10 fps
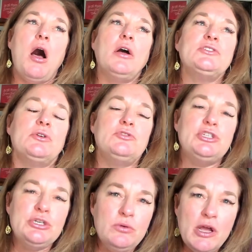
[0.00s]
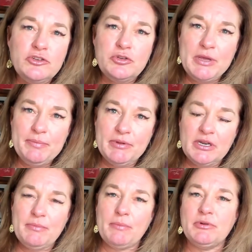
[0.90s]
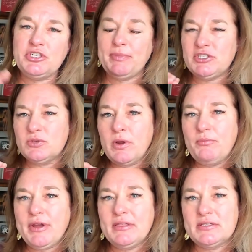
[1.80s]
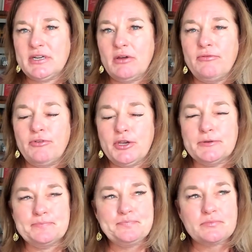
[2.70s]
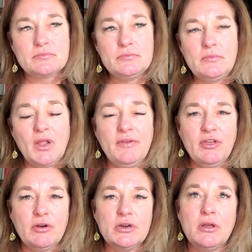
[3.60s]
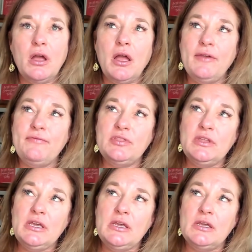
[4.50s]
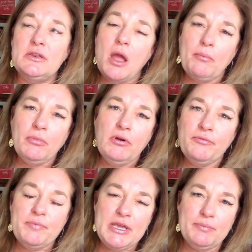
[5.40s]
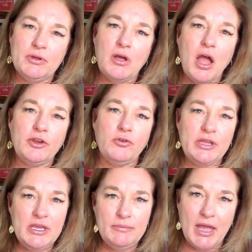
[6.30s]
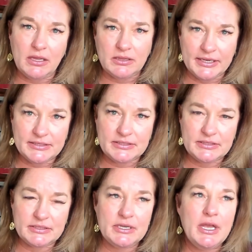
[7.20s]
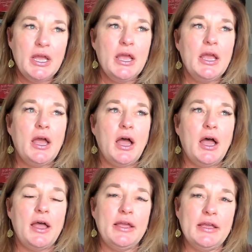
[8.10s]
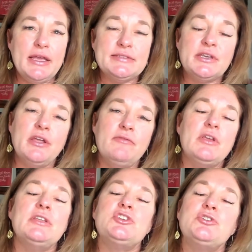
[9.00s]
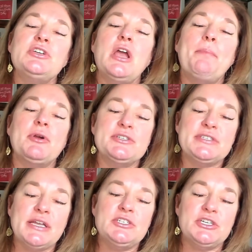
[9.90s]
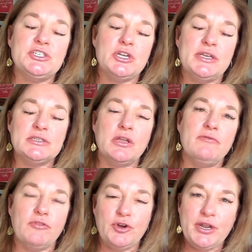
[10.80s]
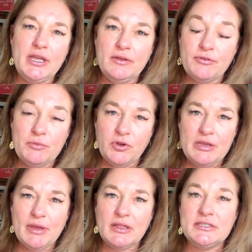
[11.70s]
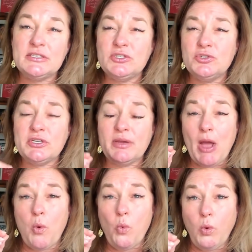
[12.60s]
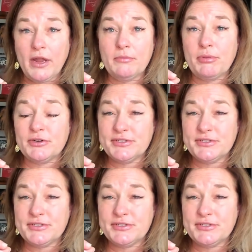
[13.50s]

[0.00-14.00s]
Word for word: Also, 200 people in a membership. I just want to break this down for you. If the number of people on your email list it's usually a percentage is converting from your email list is usually about 1%.